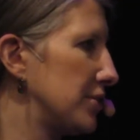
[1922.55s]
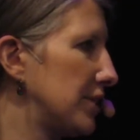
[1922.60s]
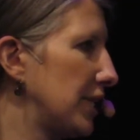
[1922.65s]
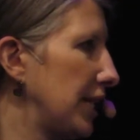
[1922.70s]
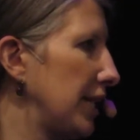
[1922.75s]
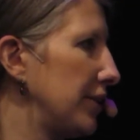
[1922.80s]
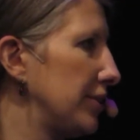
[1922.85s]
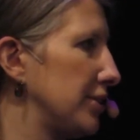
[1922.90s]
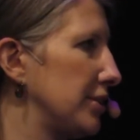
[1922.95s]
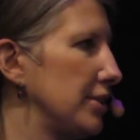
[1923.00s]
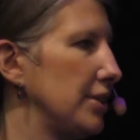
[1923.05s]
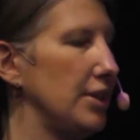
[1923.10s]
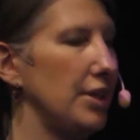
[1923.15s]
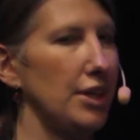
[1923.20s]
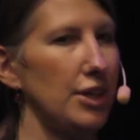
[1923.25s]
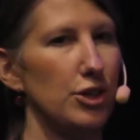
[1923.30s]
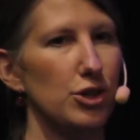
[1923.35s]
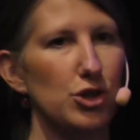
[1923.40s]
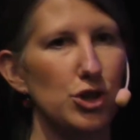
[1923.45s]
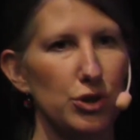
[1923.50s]
the state
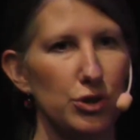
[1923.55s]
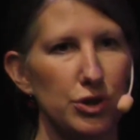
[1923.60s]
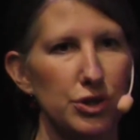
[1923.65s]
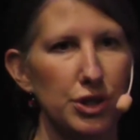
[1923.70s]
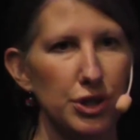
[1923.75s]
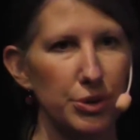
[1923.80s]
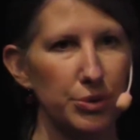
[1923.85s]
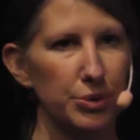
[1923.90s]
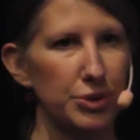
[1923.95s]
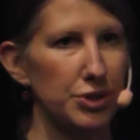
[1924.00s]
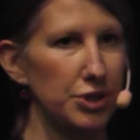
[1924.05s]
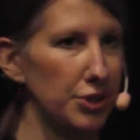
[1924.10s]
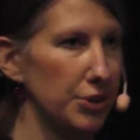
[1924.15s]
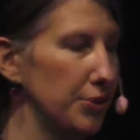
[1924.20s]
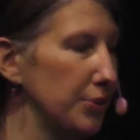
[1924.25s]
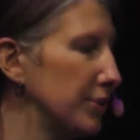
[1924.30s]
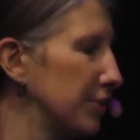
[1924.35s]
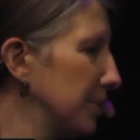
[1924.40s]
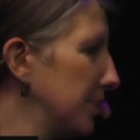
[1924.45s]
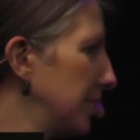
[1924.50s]
should do
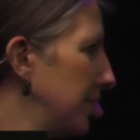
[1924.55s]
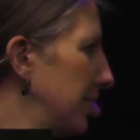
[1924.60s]
to